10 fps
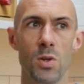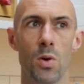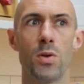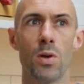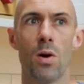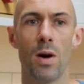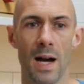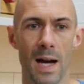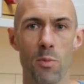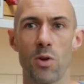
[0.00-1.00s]
you're not
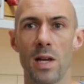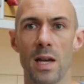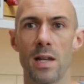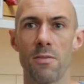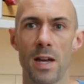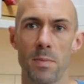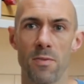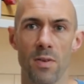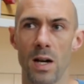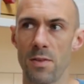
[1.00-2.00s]
hammering it in a
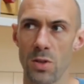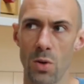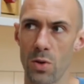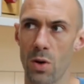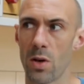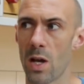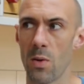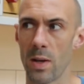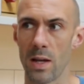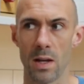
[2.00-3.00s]
Vaporfly, if you're not
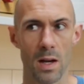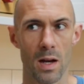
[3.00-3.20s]
going